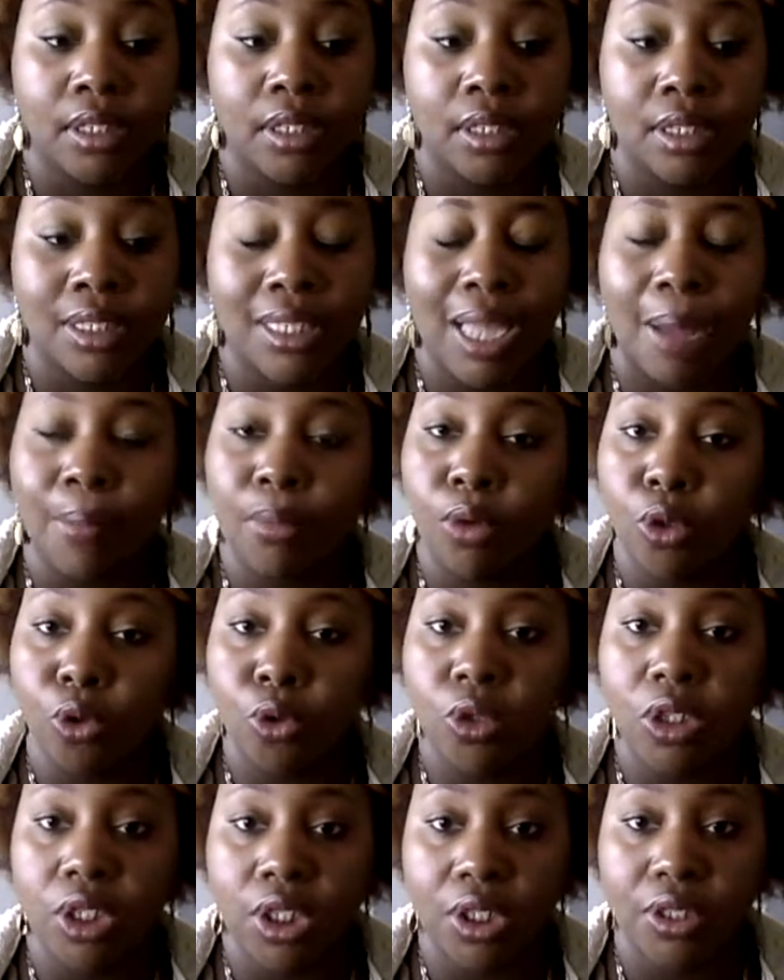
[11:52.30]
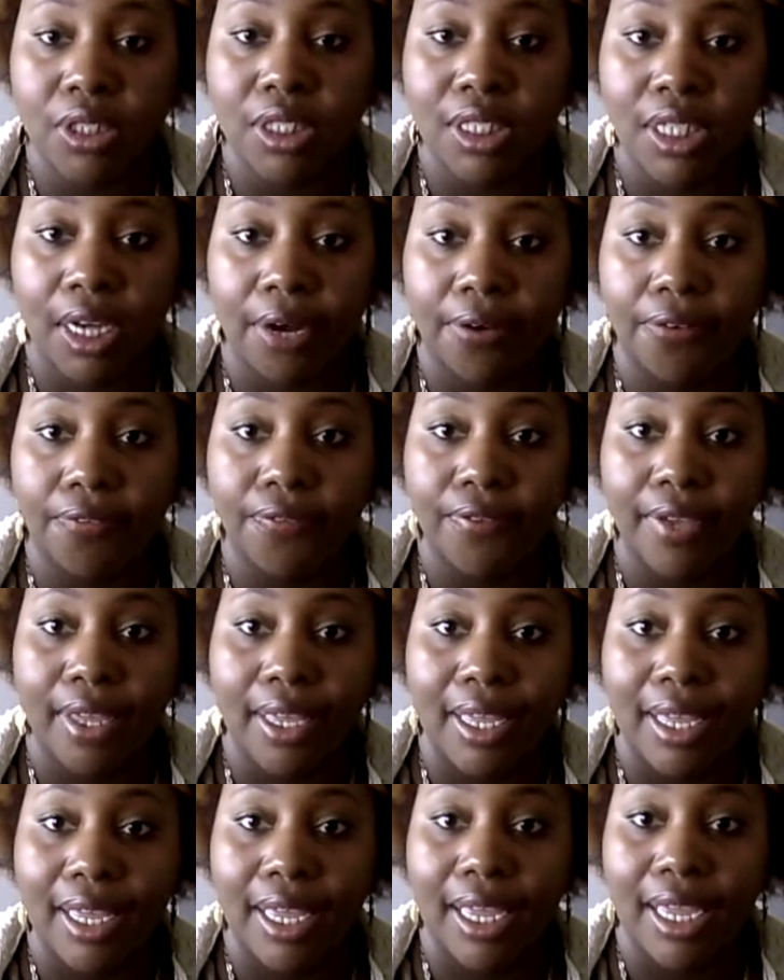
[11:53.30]
Stop losing yourself
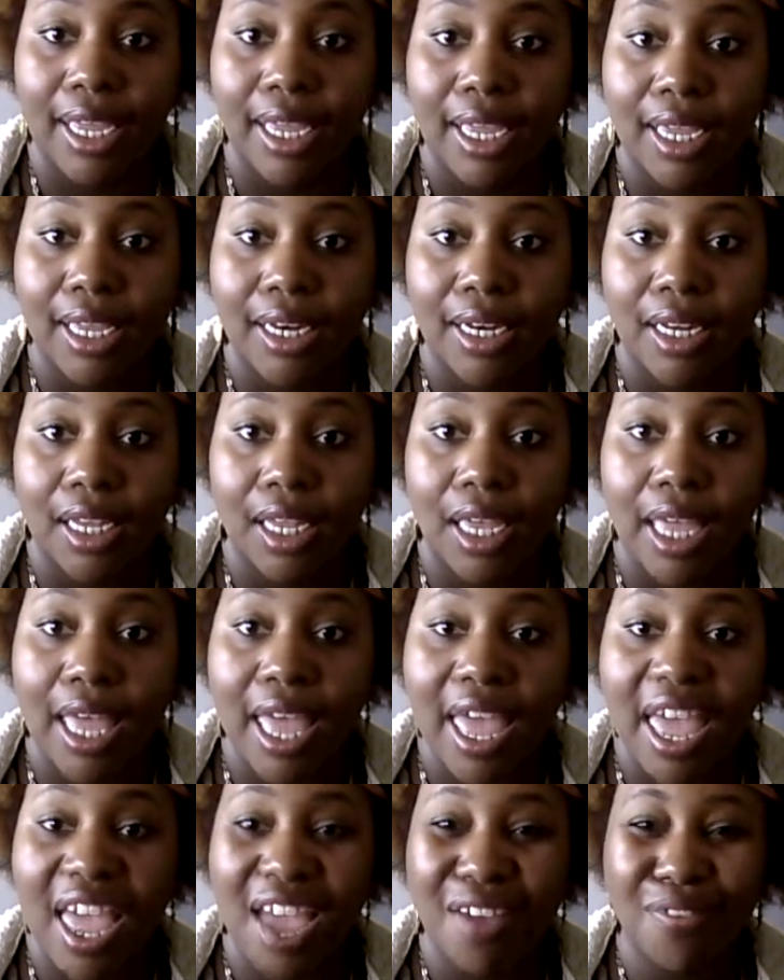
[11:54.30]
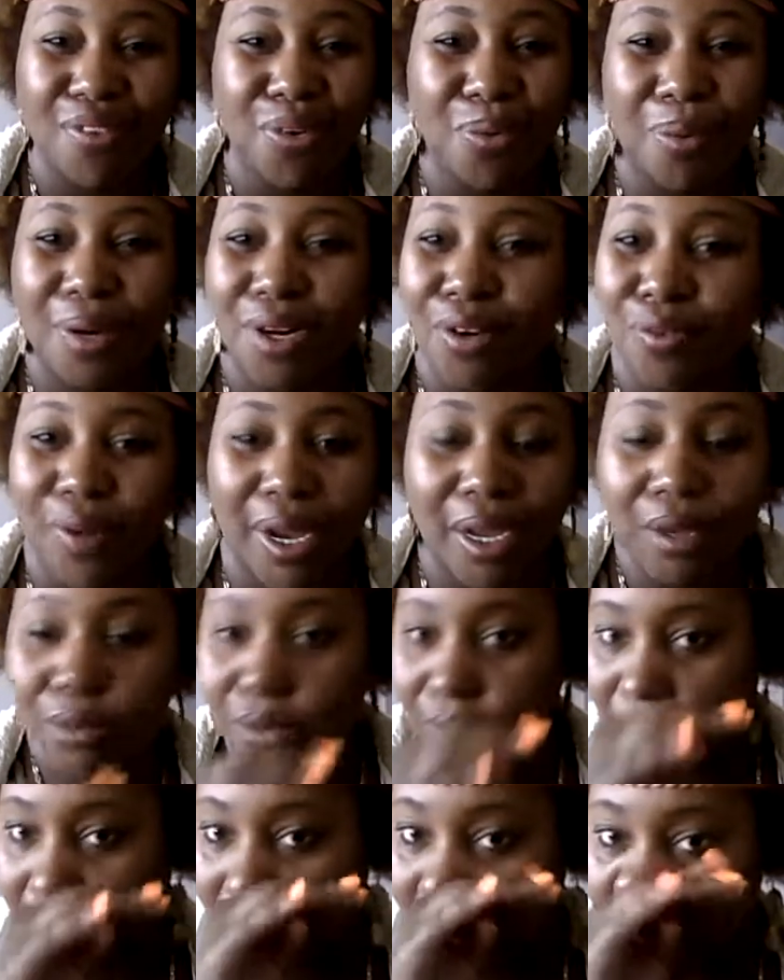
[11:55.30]
in everyone
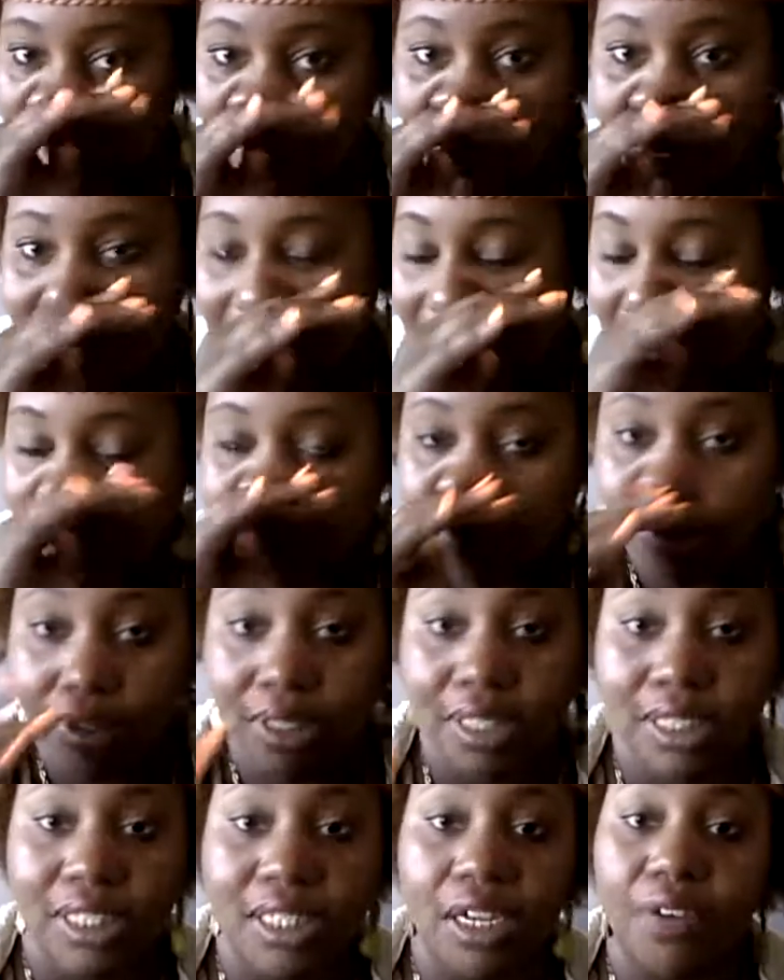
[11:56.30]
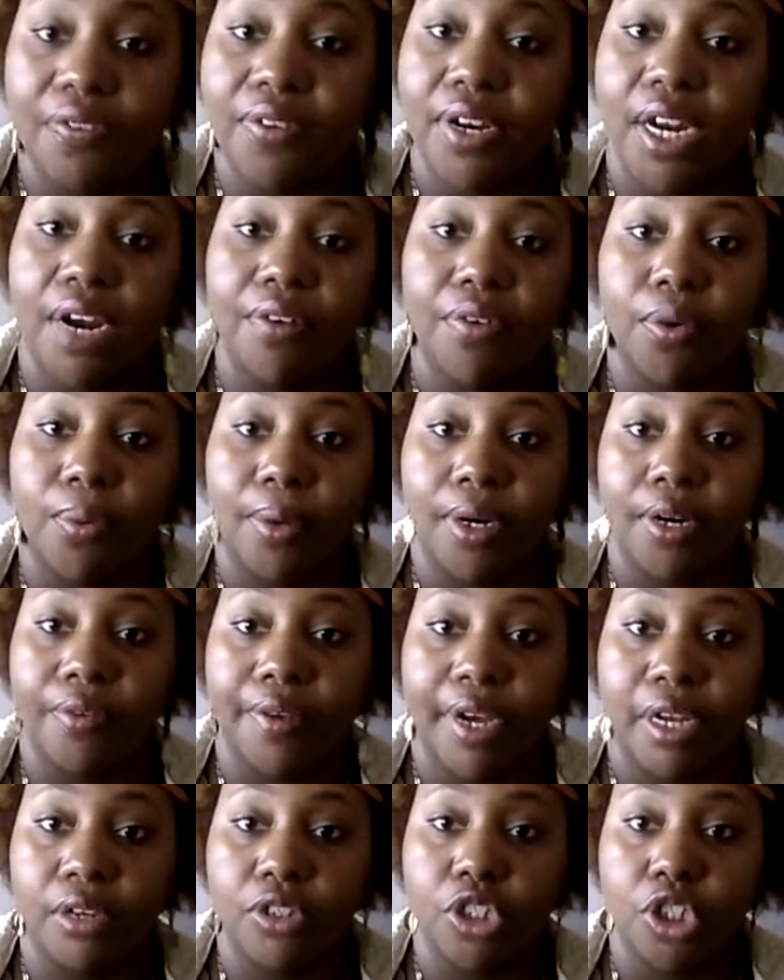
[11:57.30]
around you. Stop losing yourself in everyone
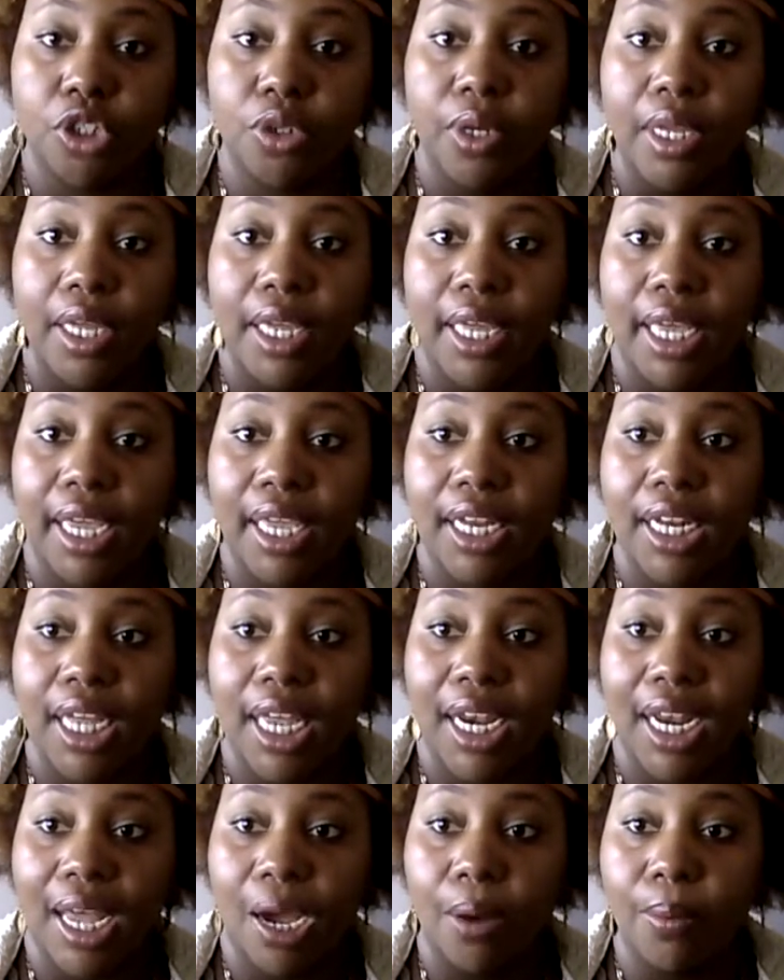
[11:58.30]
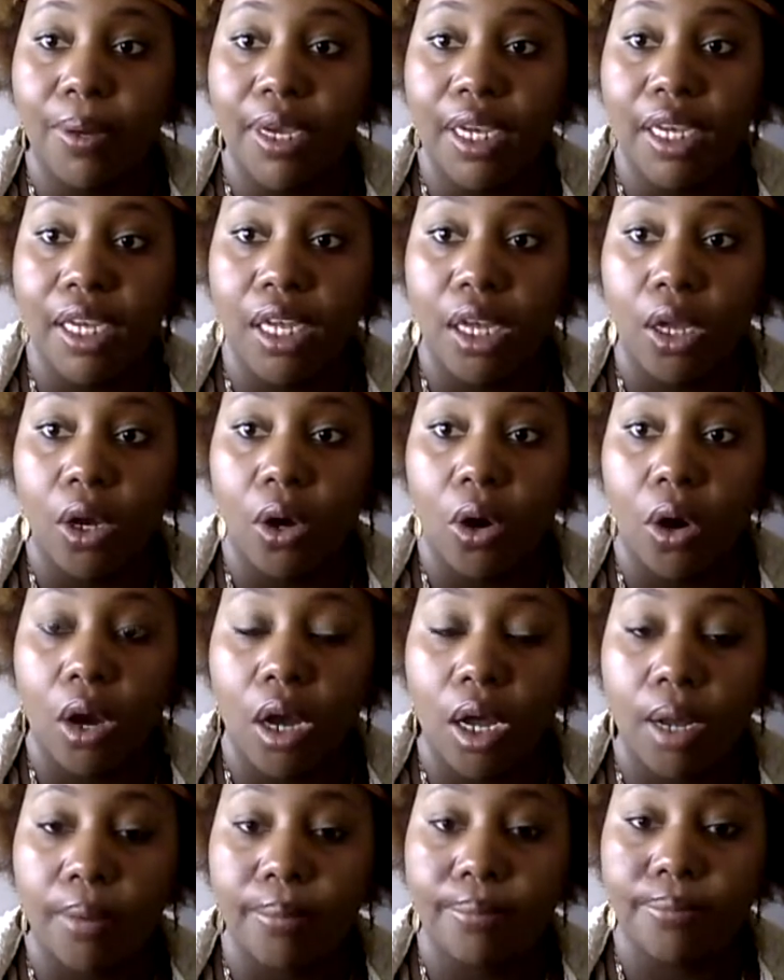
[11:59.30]
around you, and allowing
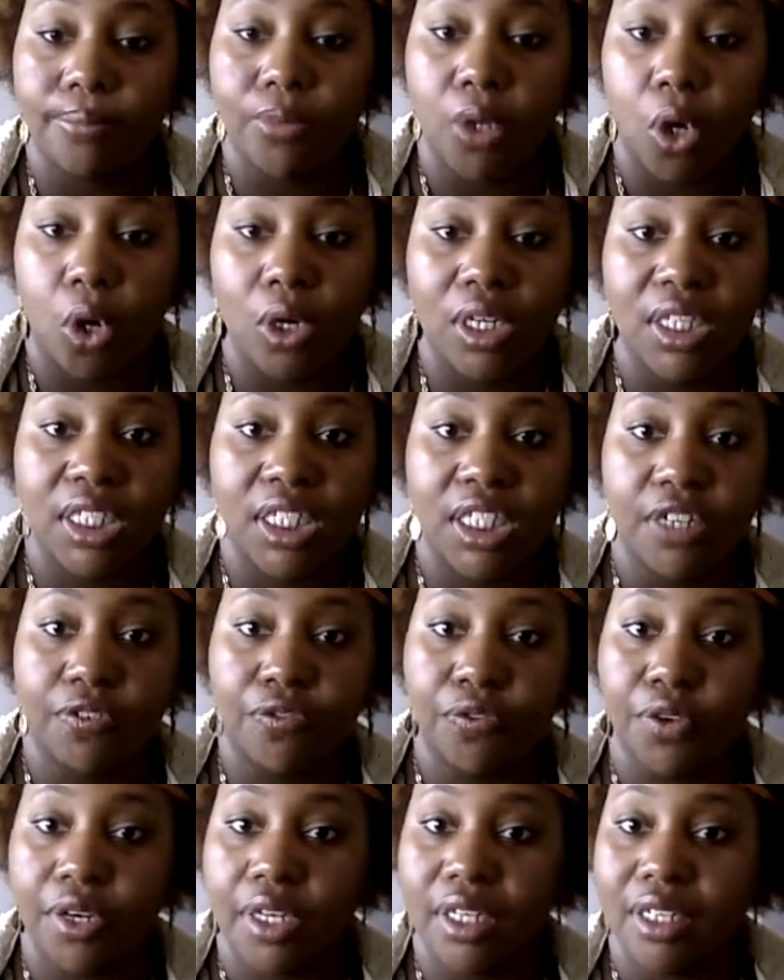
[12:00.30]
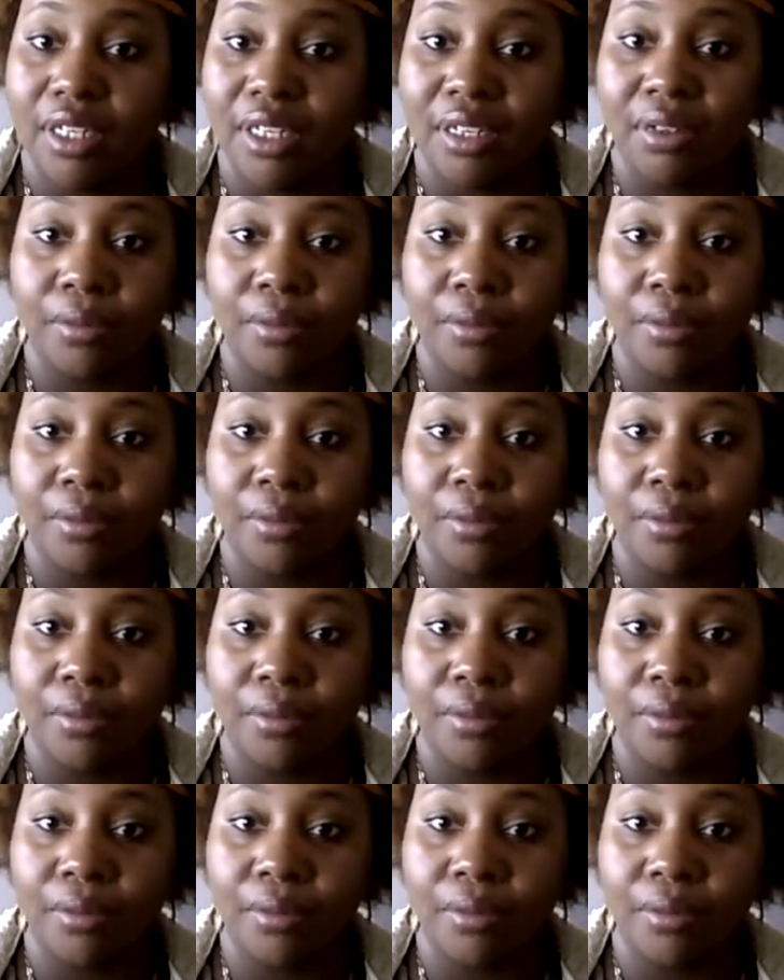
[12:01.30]
all these different